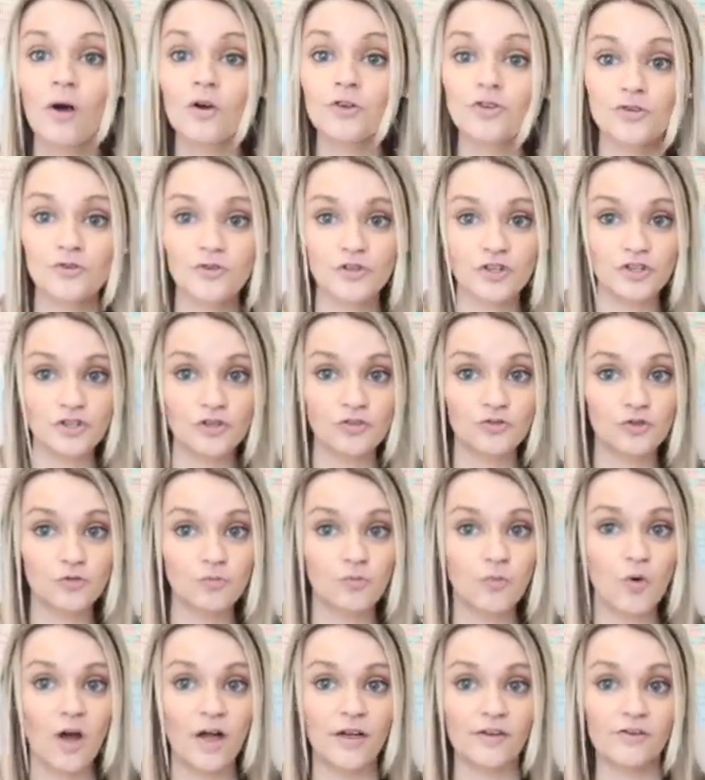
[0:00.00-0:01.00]
You can use
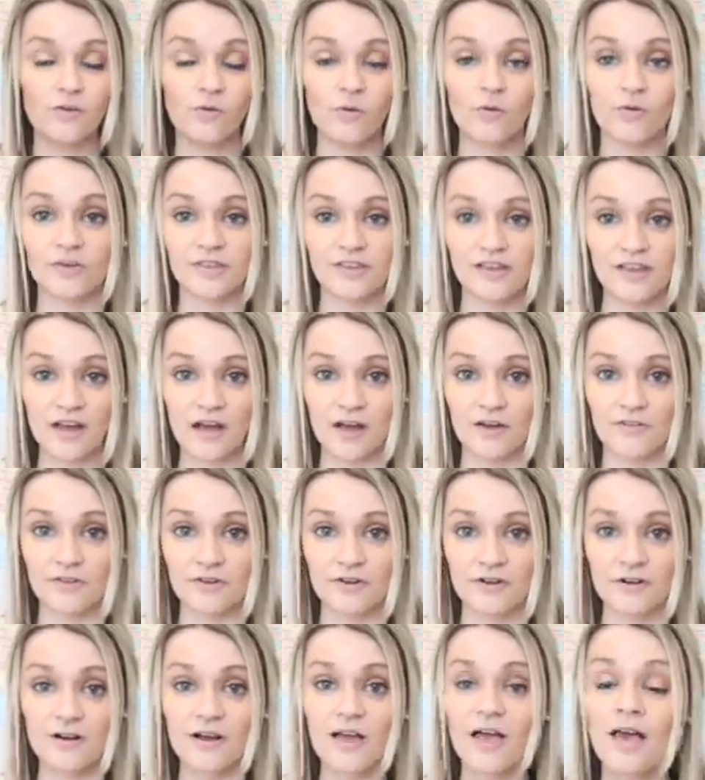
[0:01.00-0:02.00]
one or the
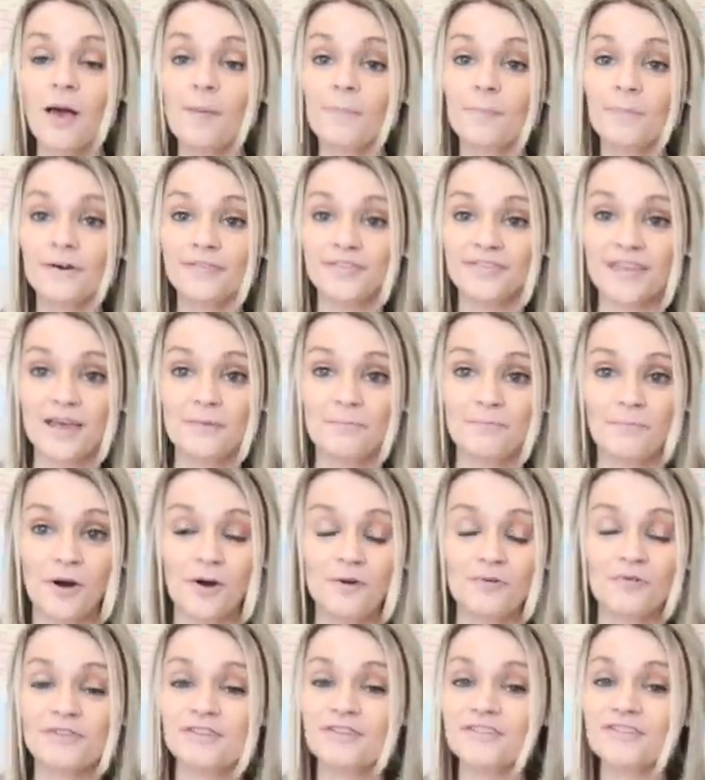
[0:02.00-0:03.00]
other, but they
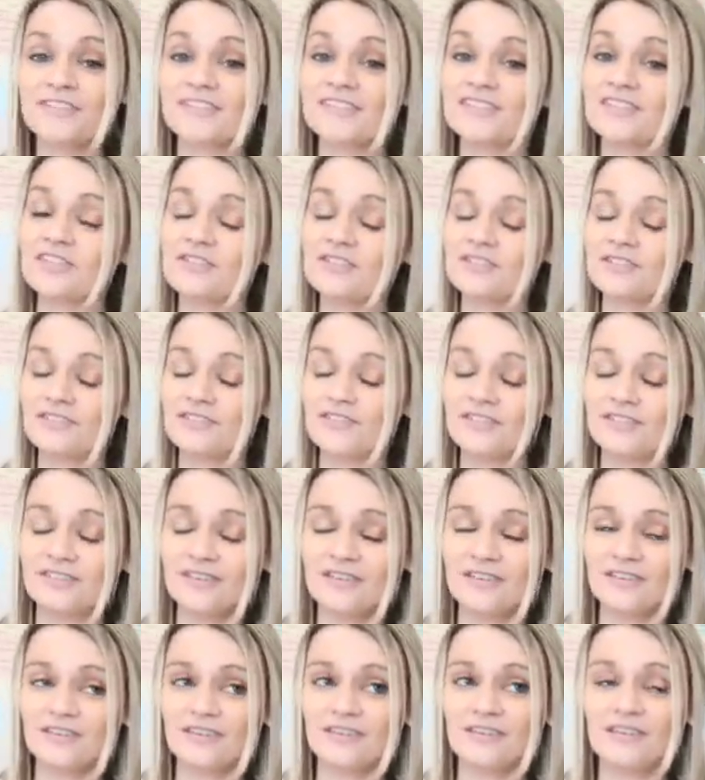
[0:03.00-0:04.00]

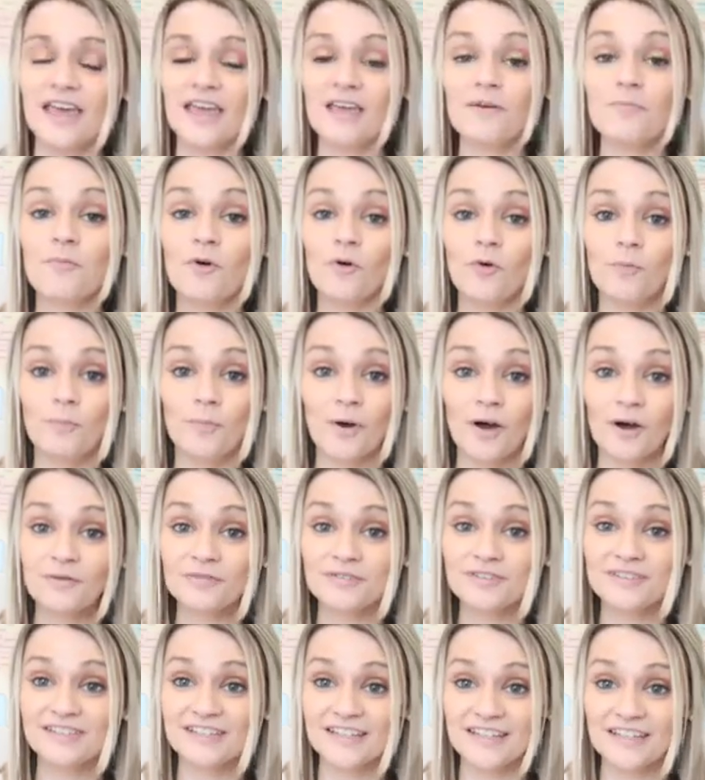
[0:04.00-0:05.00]
will
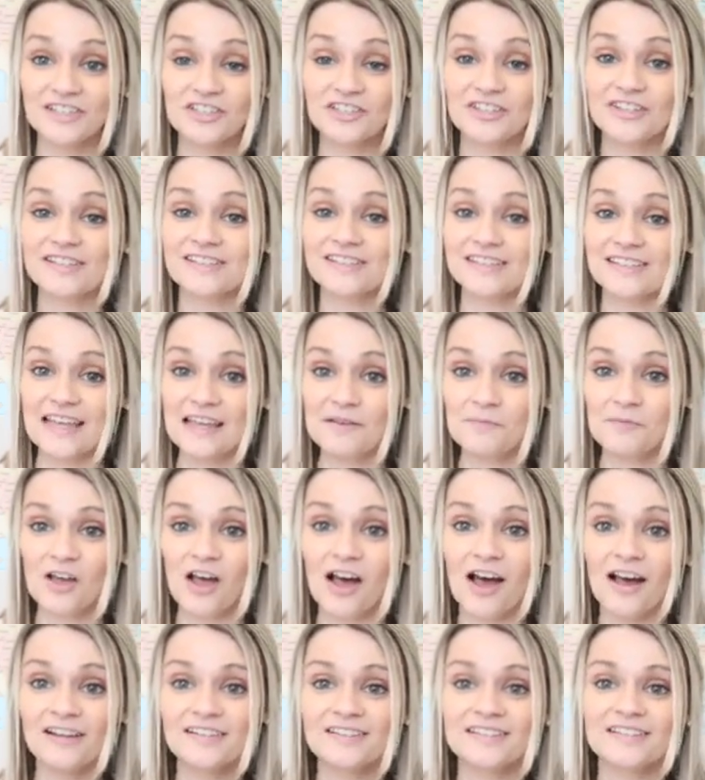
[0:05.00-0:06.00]
both teach the same
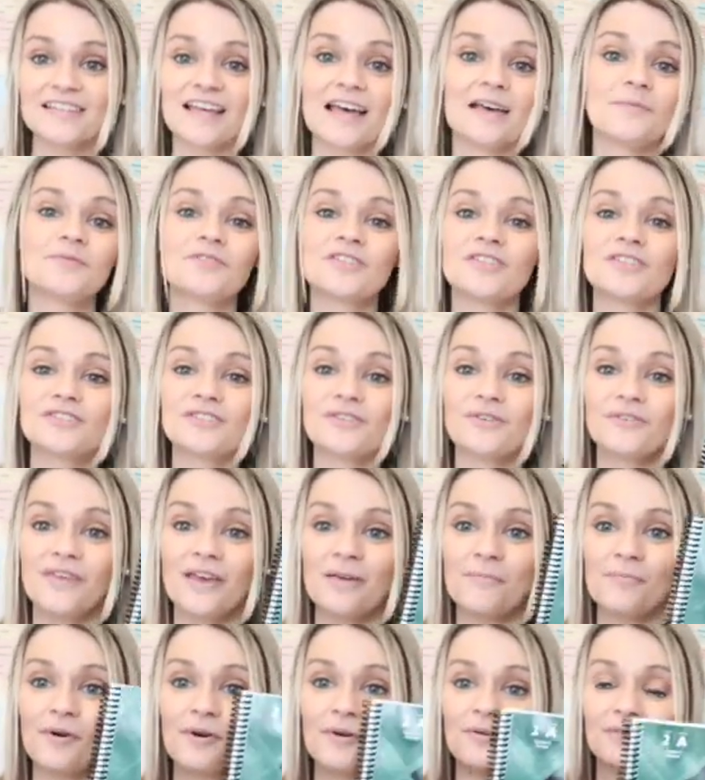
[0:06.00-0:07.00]
concepts, so
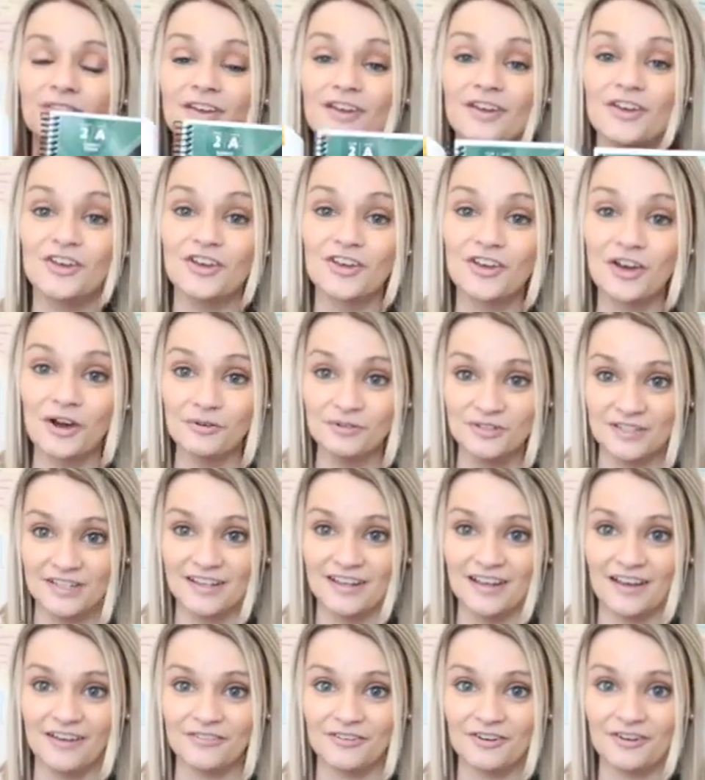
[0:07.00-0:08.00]
they both go
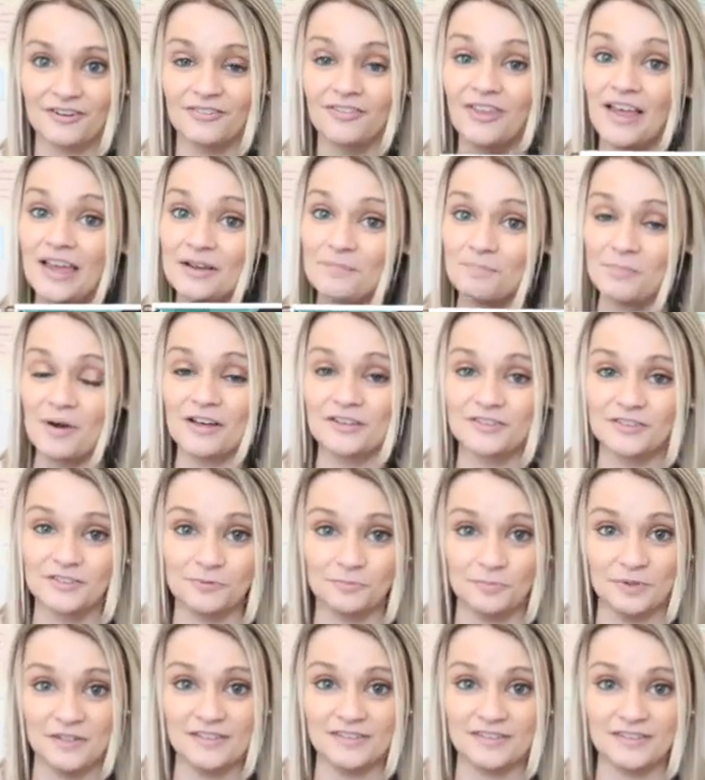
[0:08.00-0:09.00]
together like
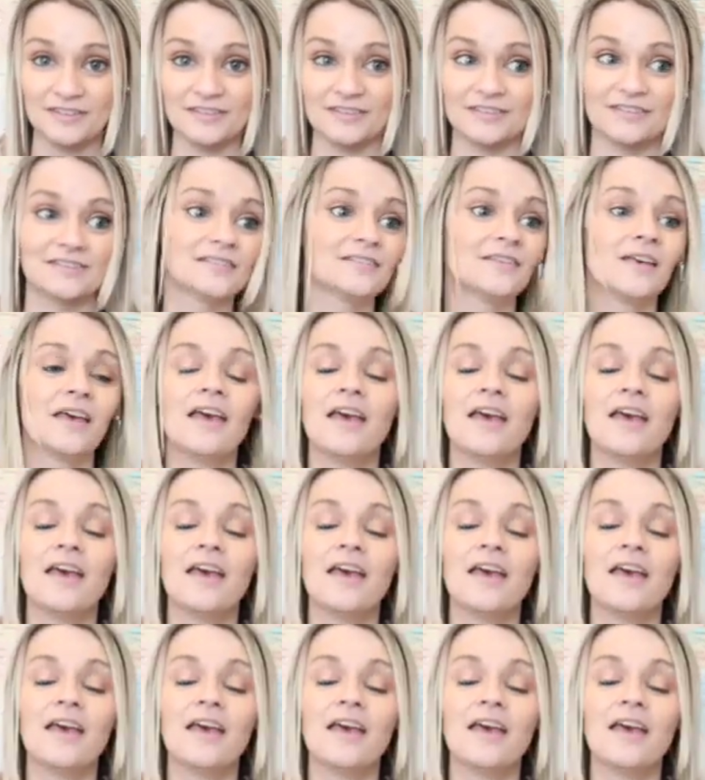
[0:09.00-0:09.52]
puzzle pieces.